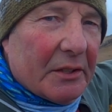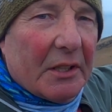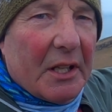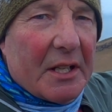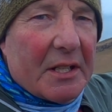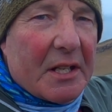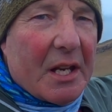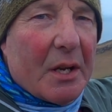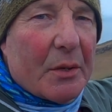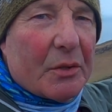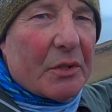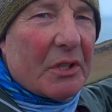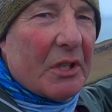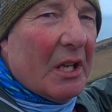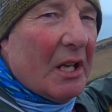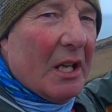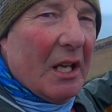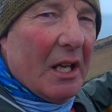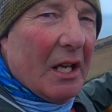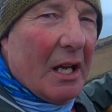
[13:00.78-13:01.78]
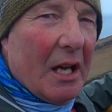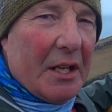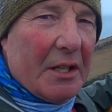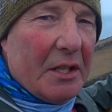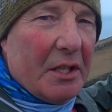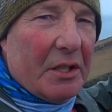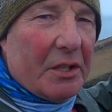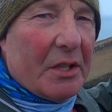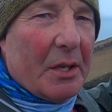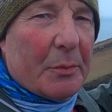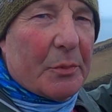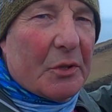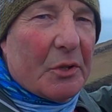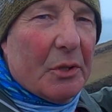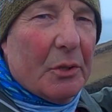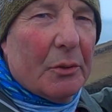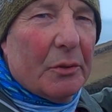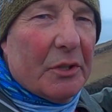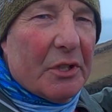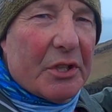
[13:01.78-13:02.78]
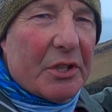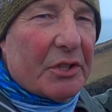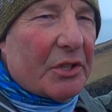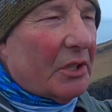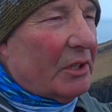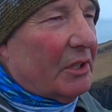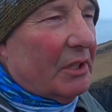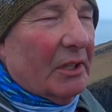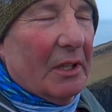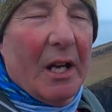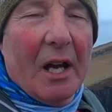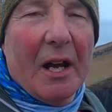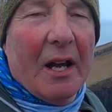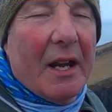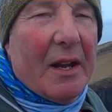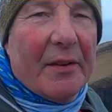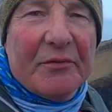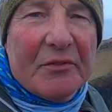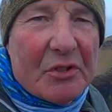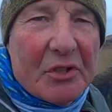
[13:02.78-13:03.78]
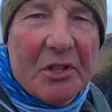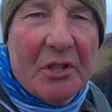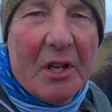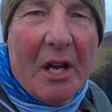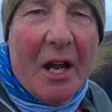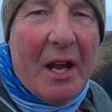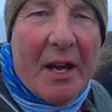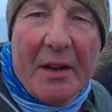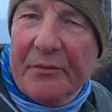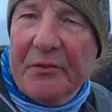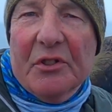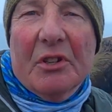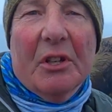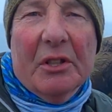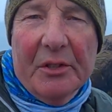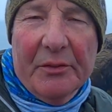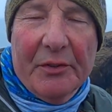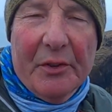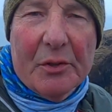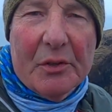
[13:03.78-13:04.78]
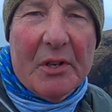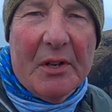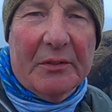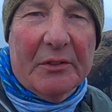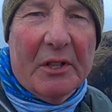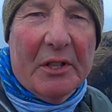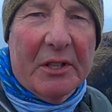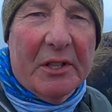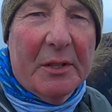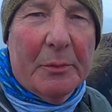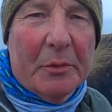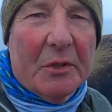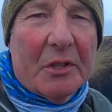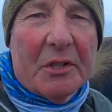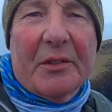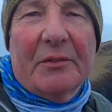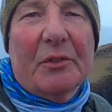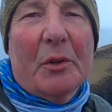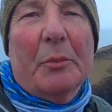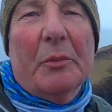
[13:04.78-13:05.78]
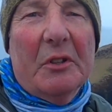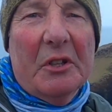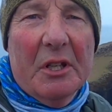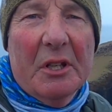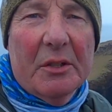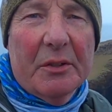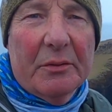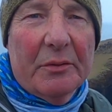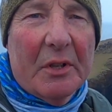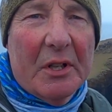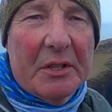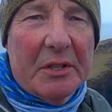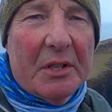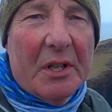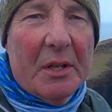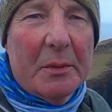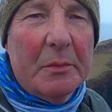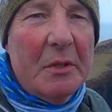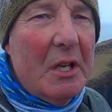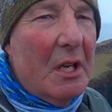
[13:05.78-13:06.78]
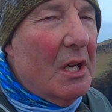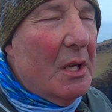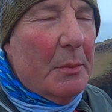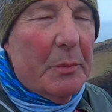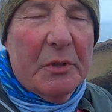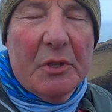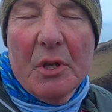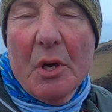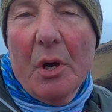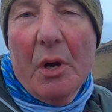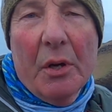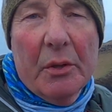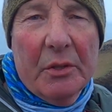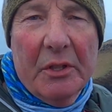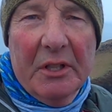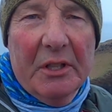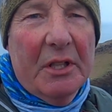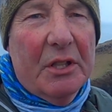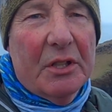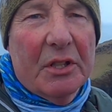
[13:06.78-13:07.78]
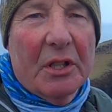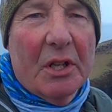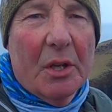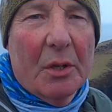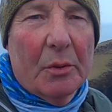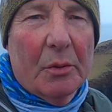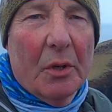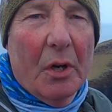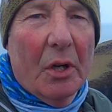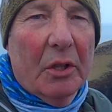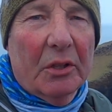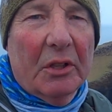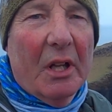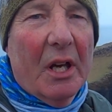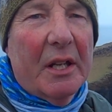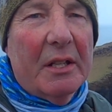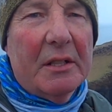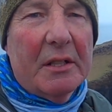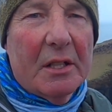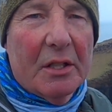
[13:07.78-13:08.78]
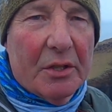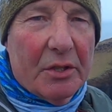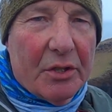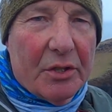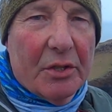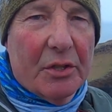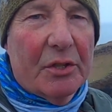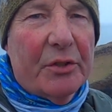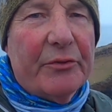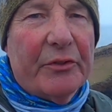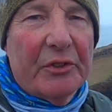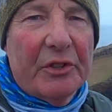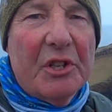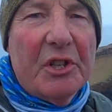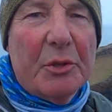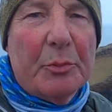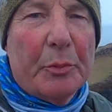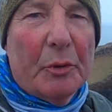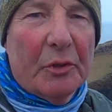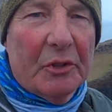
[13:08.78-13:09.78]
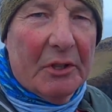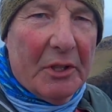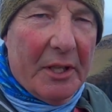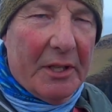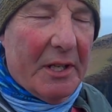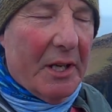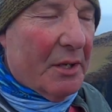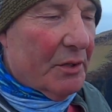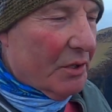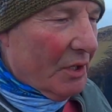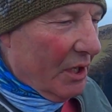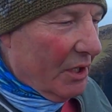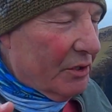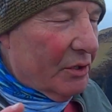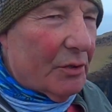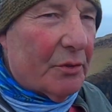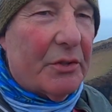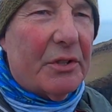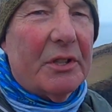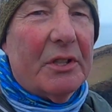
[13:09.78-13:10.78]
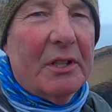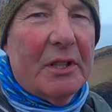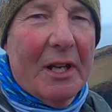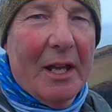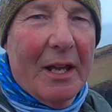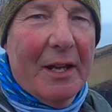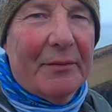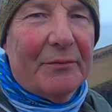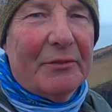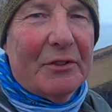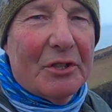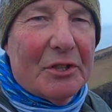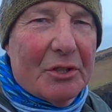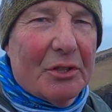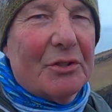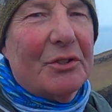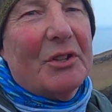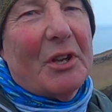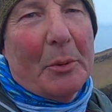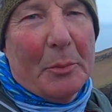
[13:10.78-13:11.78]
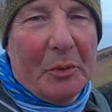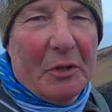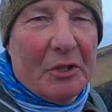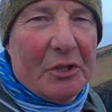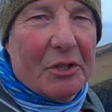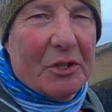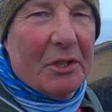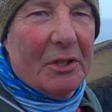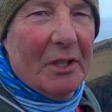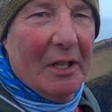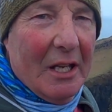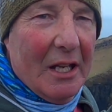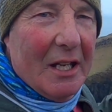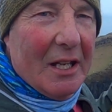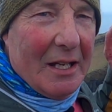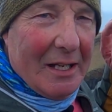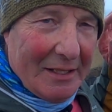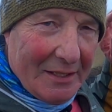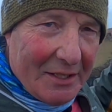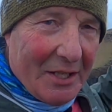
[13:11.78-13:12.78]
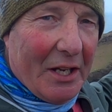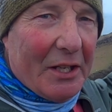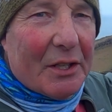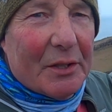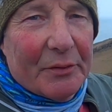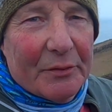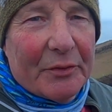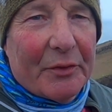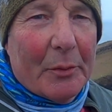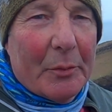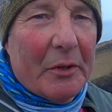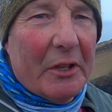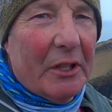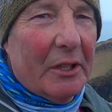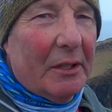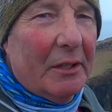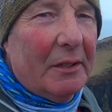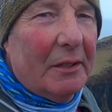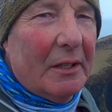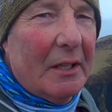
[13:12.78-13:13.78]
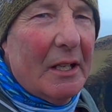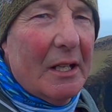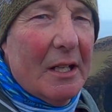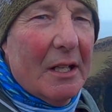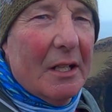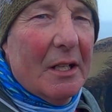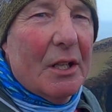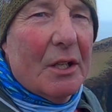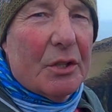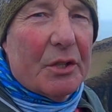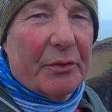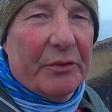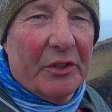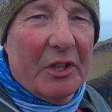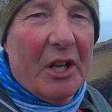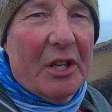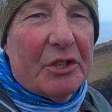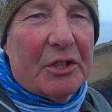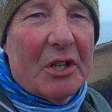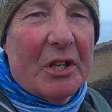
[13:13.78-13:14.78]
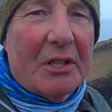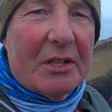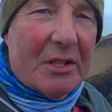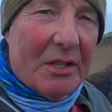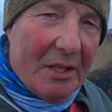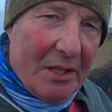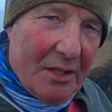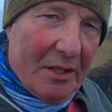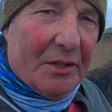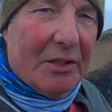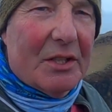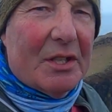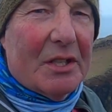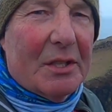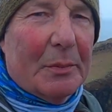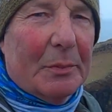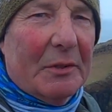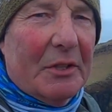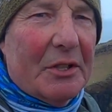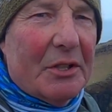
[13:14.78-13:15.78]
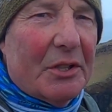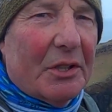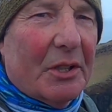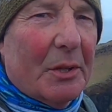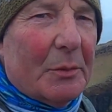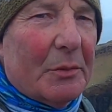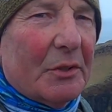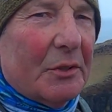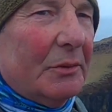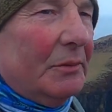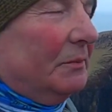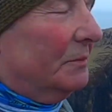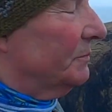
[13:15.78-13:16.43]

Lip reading: lighthouse, and it's absolutely stunning. I haven't taken a photograph like it because I've not been here at the right time, but you only need to go online and search for Neist Point Lighthouse and you'll see every sunset picture taken from here. So if you get a chance, this is the place to come to.